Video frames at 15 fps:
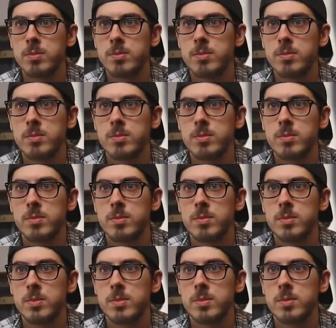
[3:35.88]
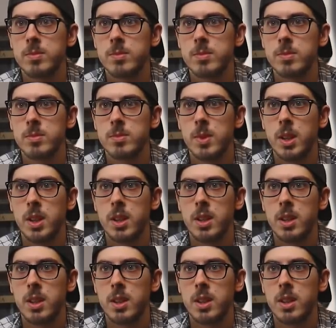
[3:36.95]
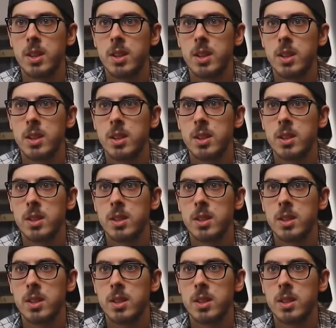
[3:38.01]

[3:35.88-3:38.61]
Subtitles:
No one is speaking in this clip.